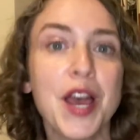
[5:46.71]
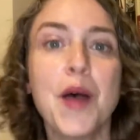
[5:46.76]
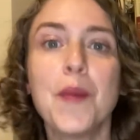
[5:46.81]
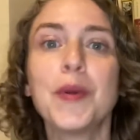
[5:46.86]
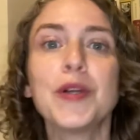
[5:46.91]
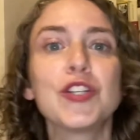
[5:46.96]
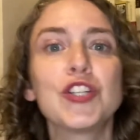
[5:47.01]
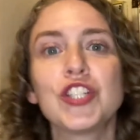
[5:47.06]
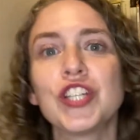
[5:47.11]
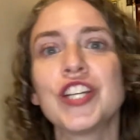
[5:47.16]

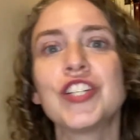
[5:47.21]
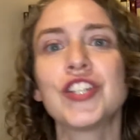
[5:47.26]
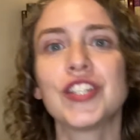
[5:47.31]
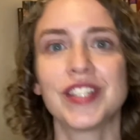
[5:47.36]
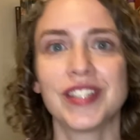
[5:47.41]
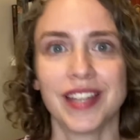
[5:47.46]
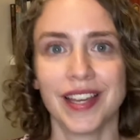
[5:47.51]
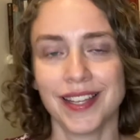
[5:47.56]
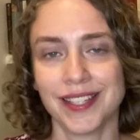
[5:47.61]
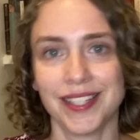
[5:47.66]
but she
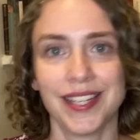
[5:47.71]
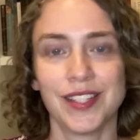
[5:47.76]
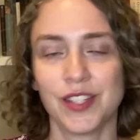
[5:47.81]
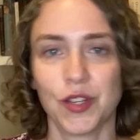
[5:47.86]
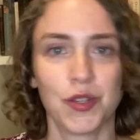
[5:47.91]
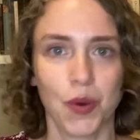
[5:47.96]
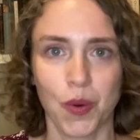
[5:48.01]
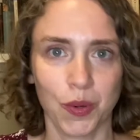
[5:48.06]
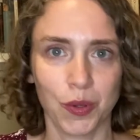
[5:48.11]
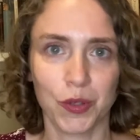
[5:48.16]
just thinks he's a
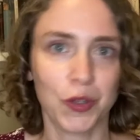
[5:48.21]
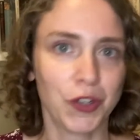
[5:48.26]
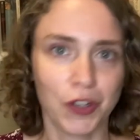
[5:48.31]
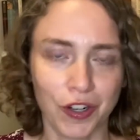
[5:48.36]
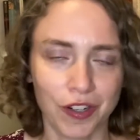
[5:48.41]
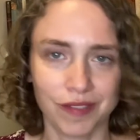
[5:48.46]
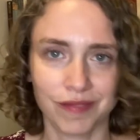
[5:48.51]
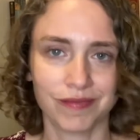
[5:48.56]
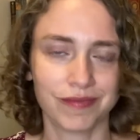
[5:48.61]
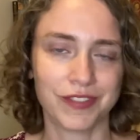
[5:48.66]
total
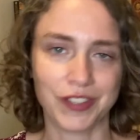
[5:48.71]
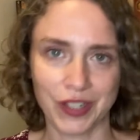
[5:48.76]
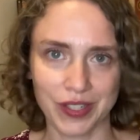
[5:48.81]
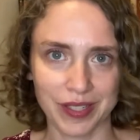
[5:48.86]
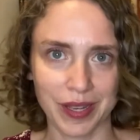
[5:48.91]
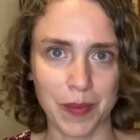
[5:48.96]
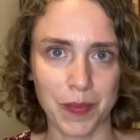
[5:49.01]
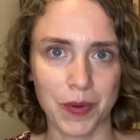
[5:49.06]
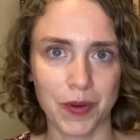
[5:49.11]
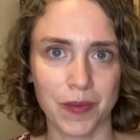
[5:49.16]
nerd, for
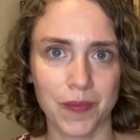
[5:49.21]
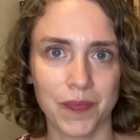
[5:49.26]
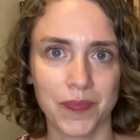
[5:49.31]
example.